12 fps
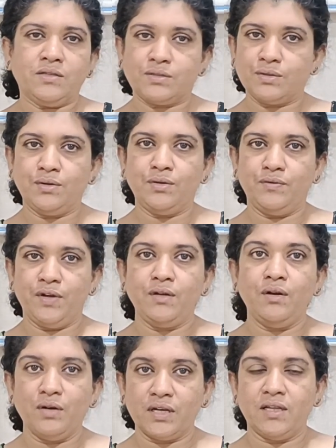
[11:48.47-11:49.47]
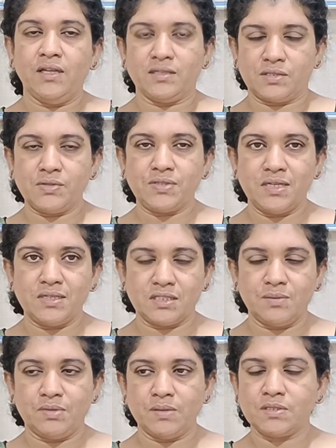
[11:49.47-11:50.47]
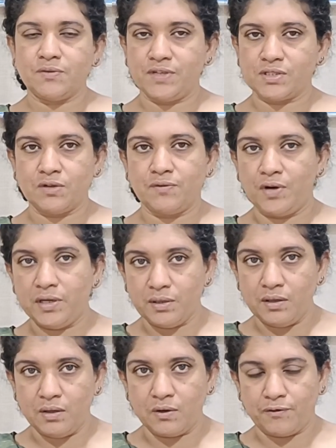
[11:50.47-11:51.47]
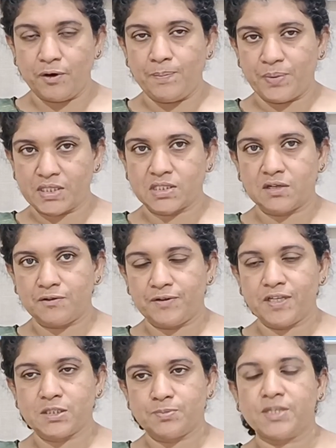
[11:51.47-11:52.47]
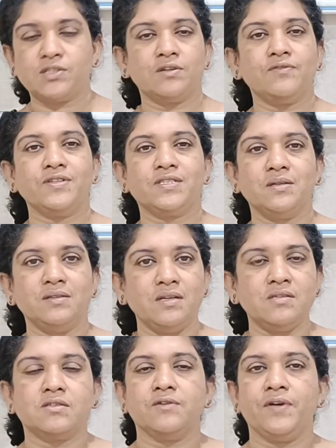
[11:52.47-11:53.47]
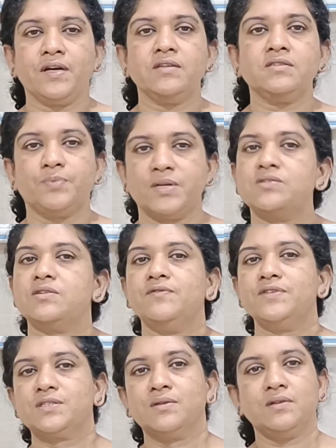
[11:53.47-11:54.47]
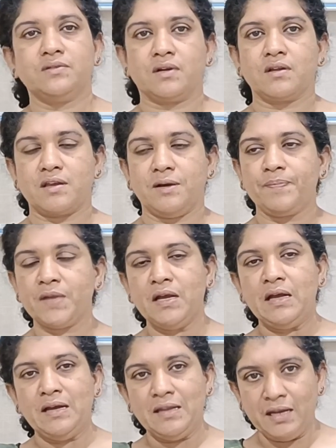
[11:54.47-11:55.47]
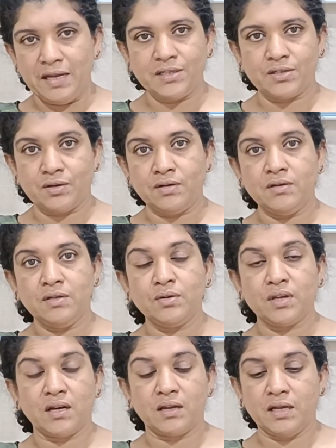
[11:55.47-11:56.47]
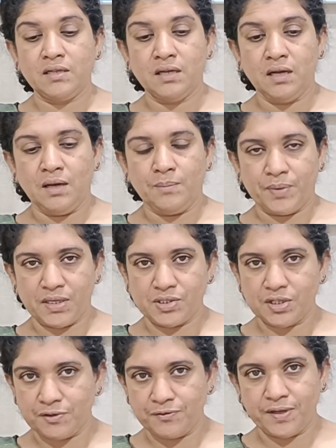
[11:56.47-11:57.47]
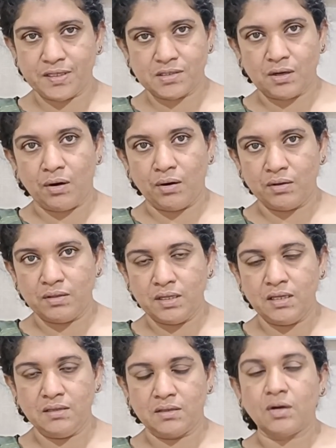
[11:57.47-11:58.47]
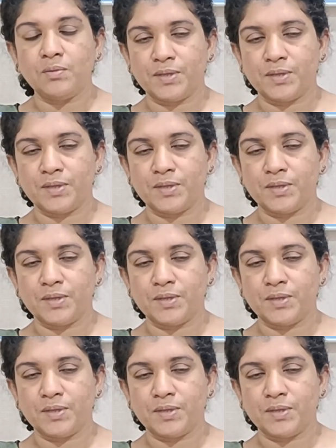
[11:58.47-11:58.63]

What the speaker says: So when you look at the associated symptoms, first of all, you look for pressure effects on the esophagus, pressure effects on the trachea. Later on, you can get pressure effect on the,